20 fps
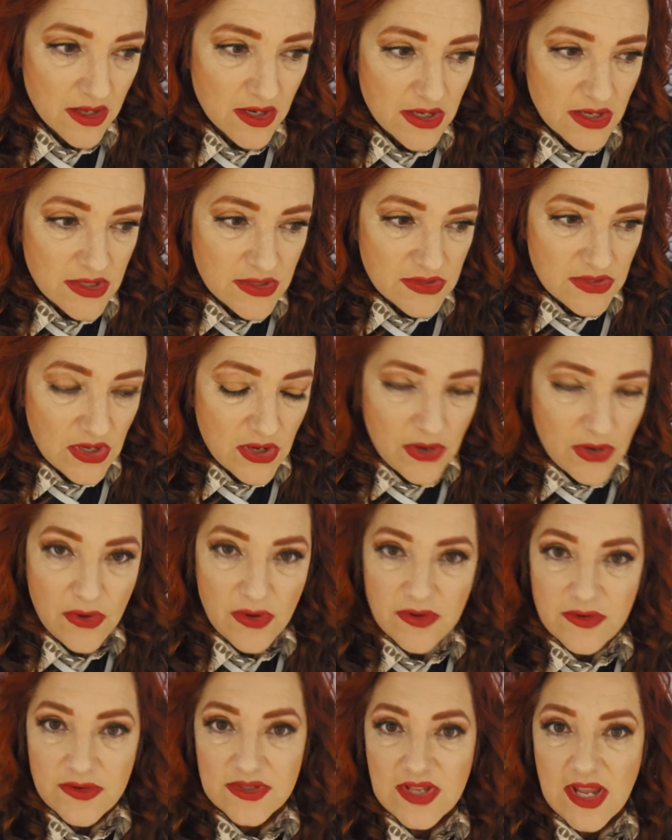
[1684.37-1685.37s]
So
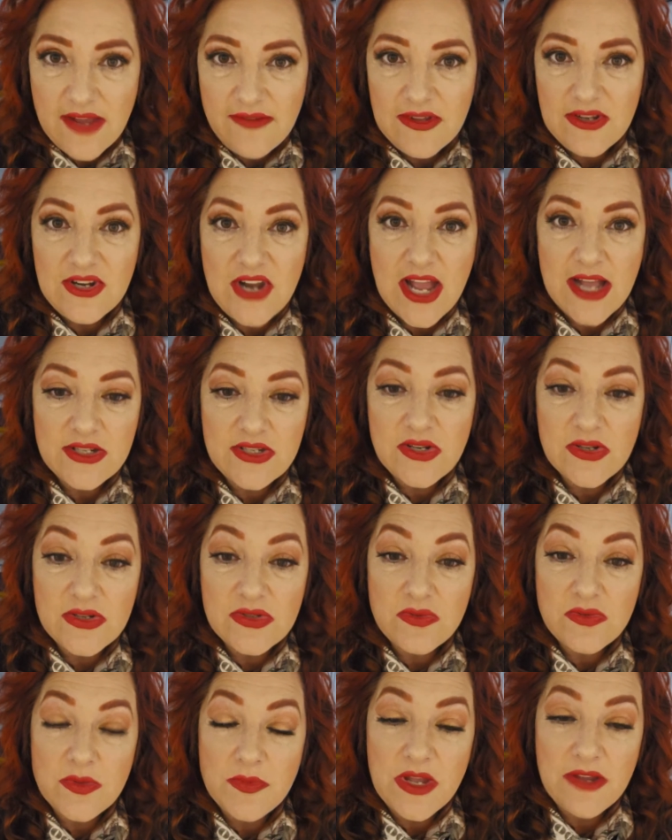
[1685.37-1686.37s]
I was having nachos
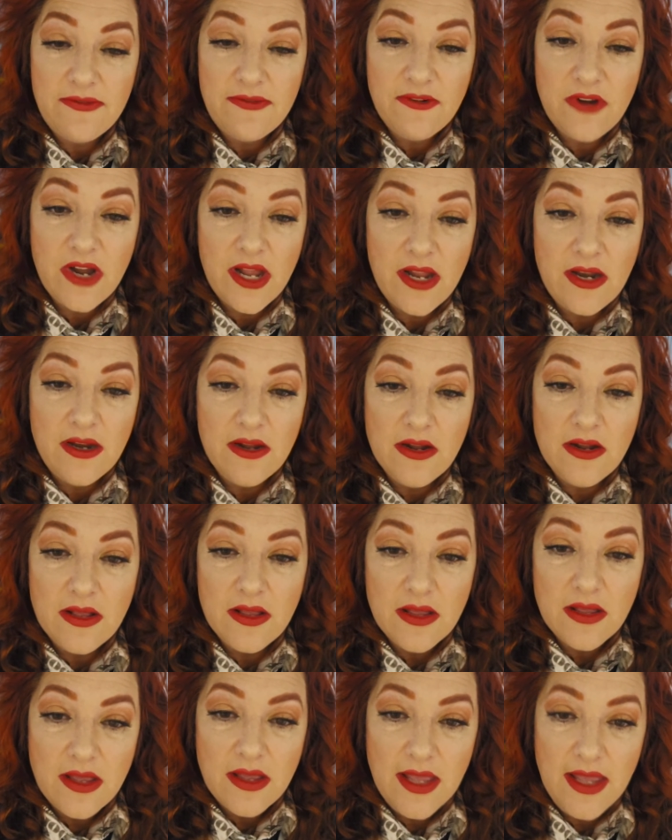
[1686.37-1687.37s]
with my friend,
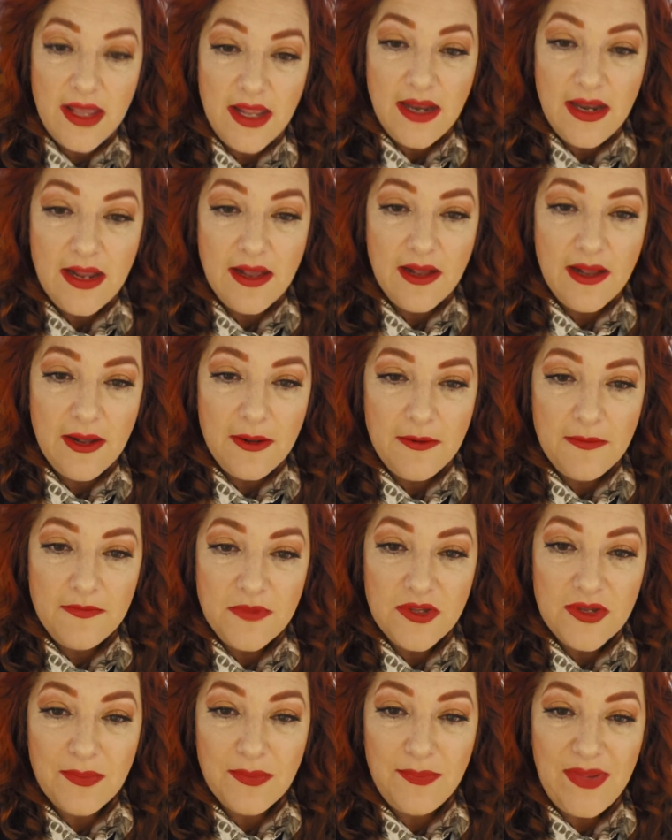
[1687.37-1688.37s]
and
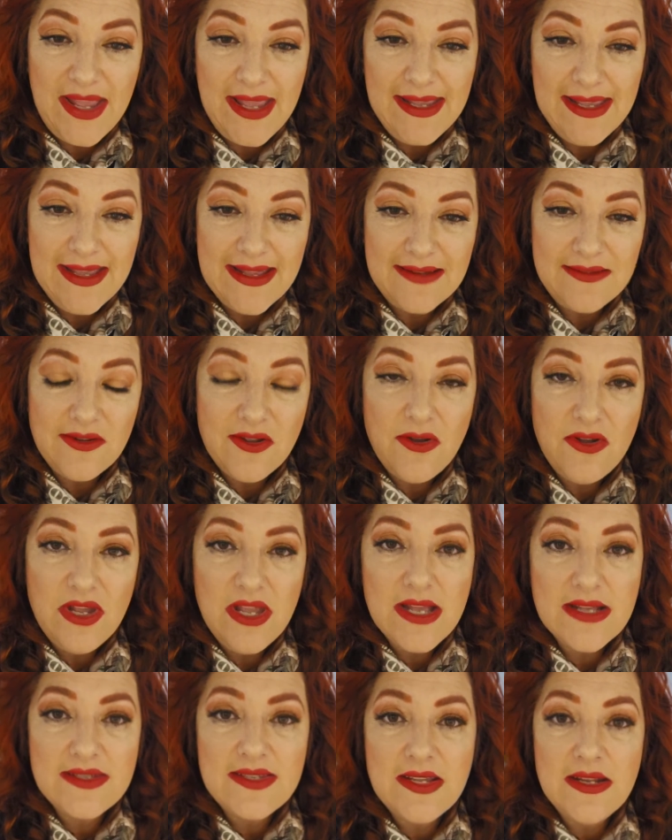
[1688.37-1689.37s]
your bacon. Oh
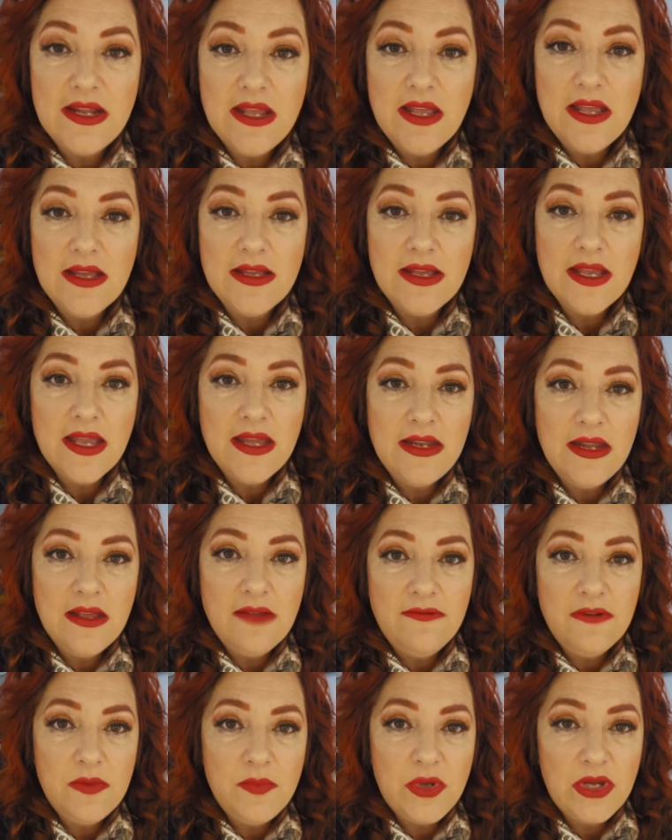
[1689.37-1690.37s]
yes, and
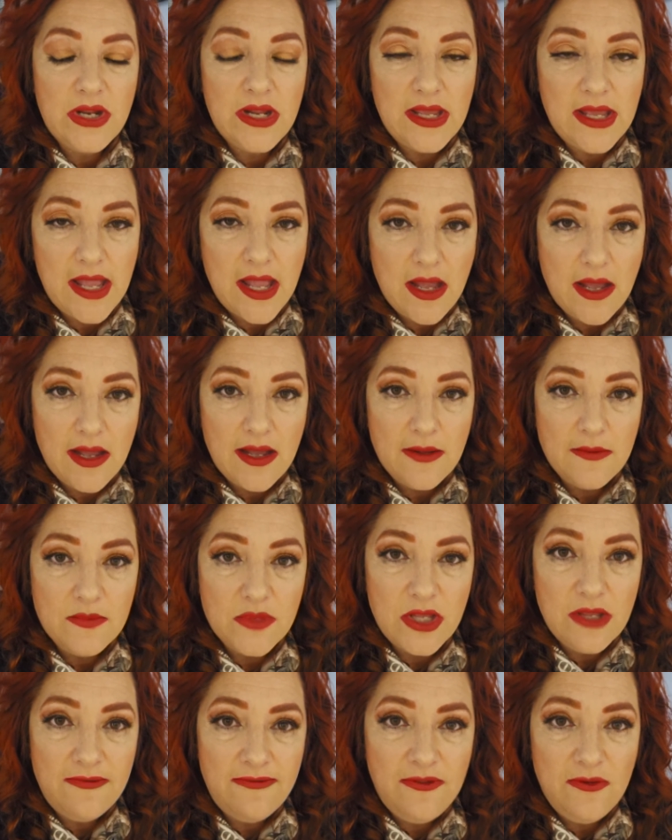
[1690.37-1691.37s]
everybody,
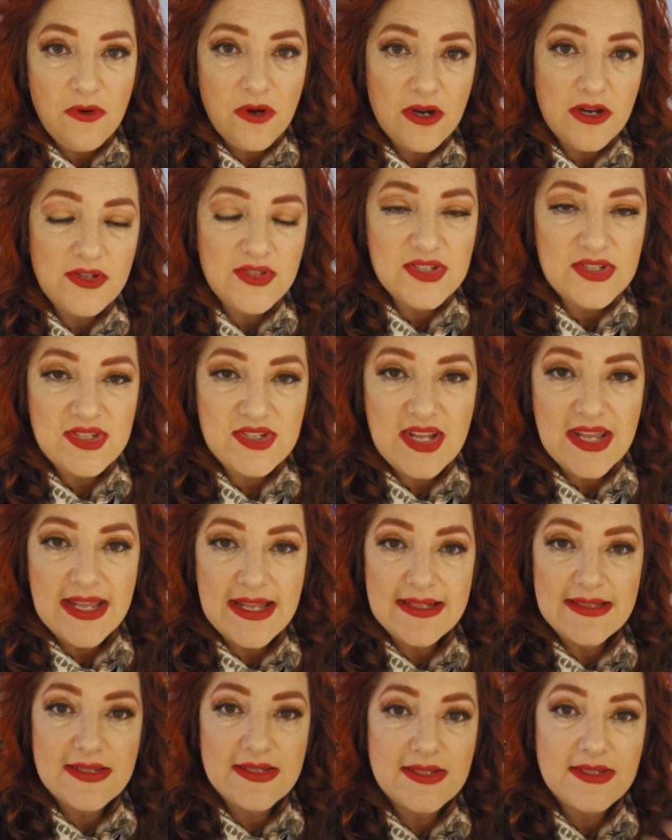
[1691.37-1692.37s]
if you are in the
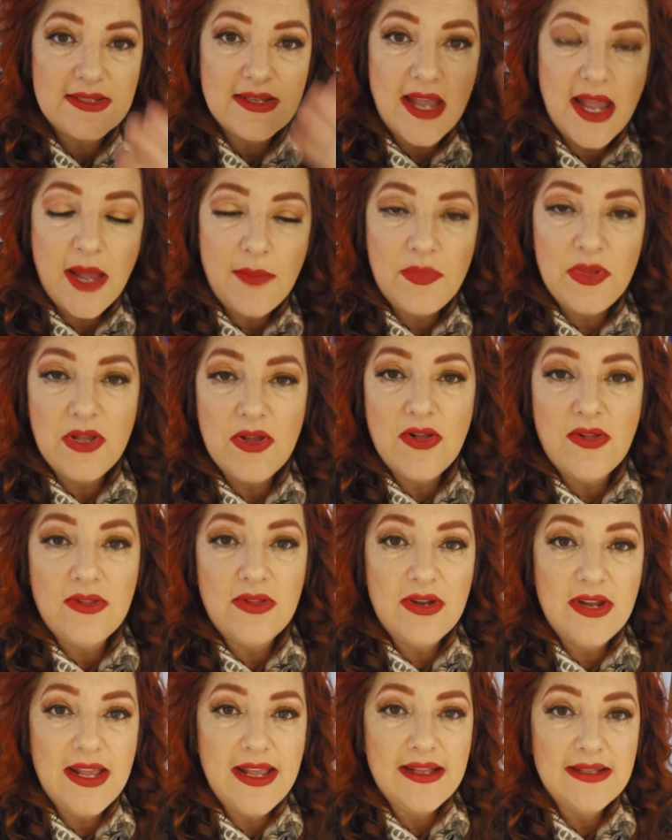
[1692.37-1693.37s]
States, happy
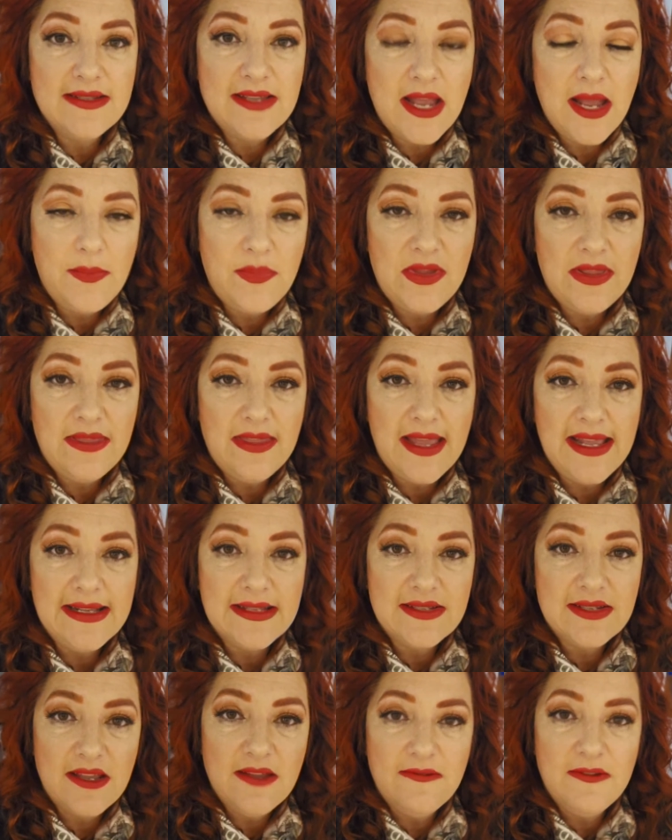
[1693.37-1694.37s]
holidays, happy
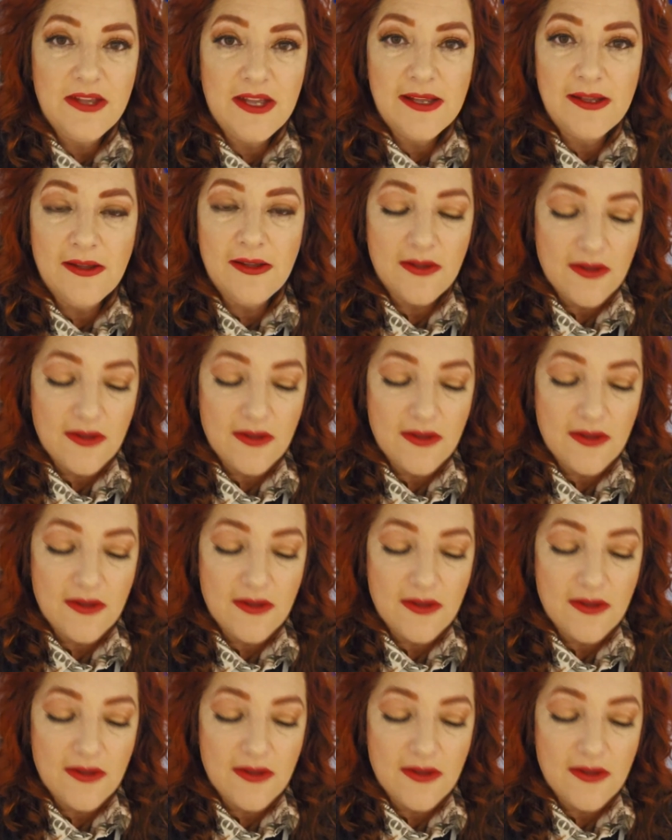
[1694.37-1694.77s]
Thanksgiving.